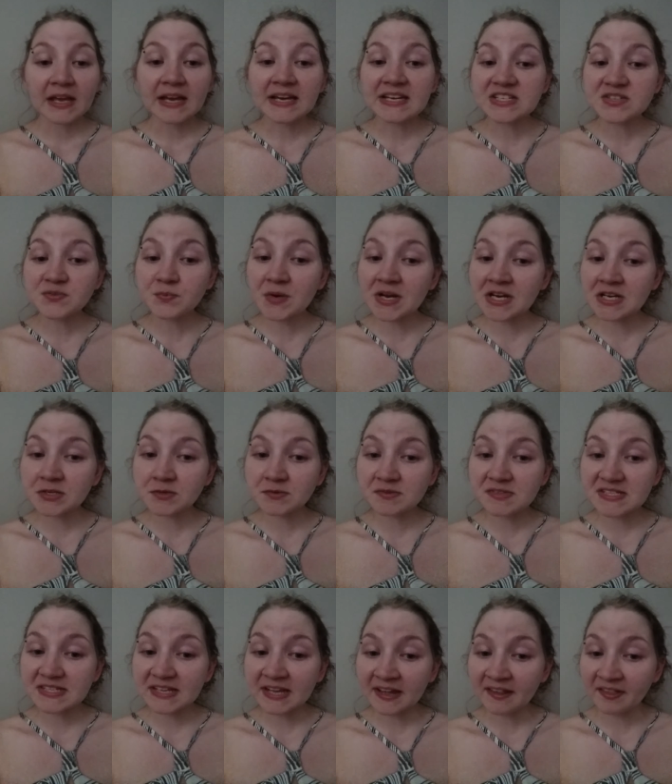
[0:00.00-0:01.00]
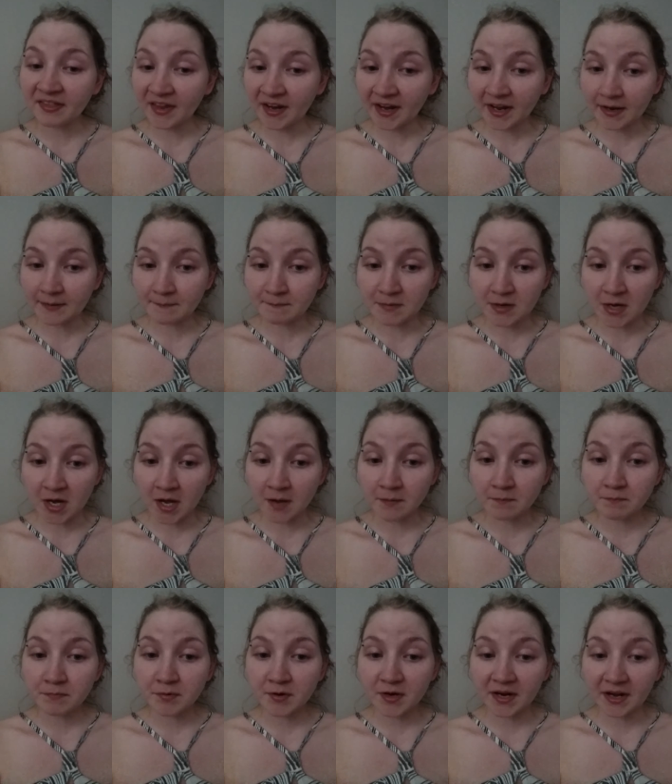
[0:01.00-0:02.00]
is when you say that I'm not
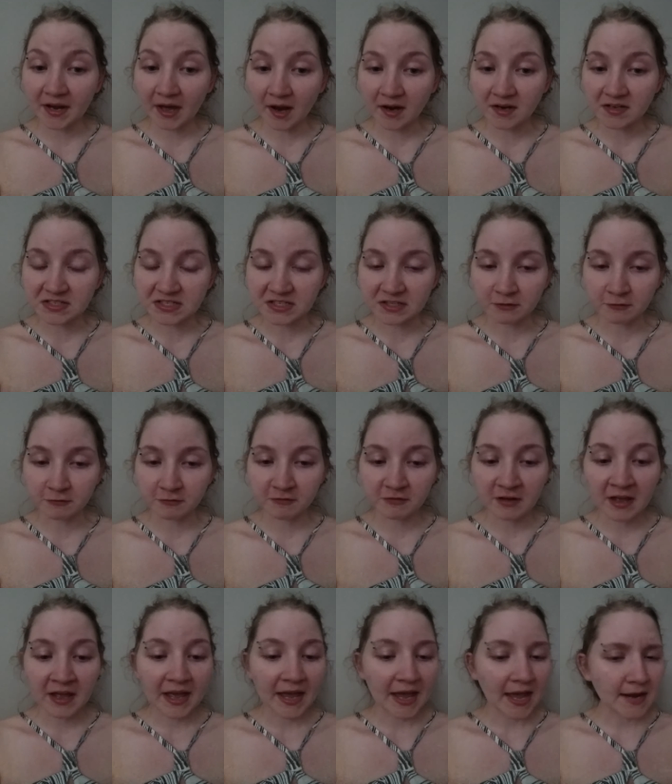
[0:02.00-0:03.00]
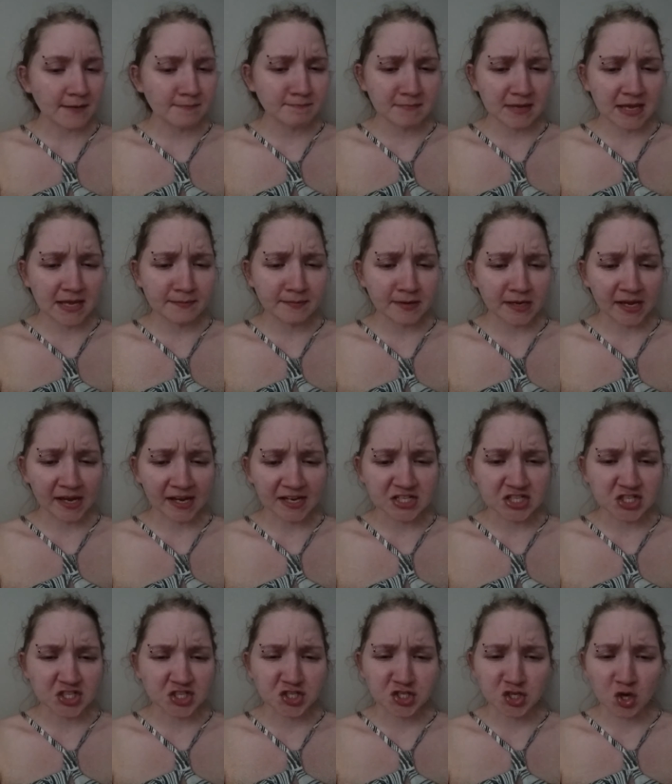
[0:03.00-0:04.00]
productive and maybe I
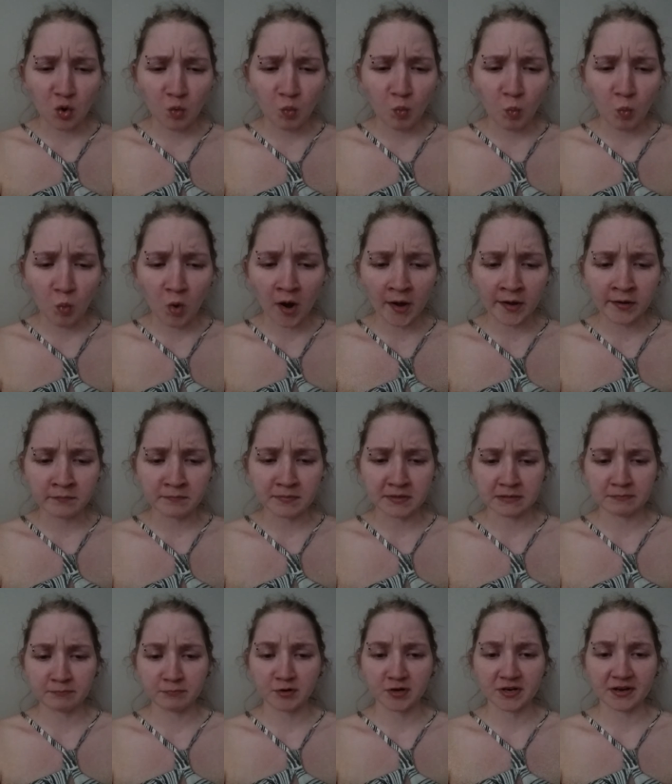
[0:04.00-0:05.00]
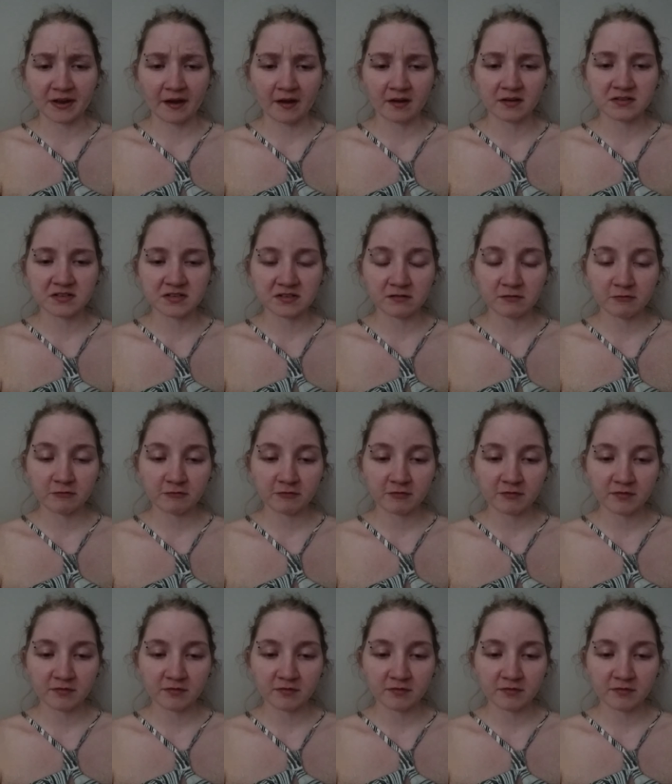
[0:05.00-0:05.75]
just don't want to be productive.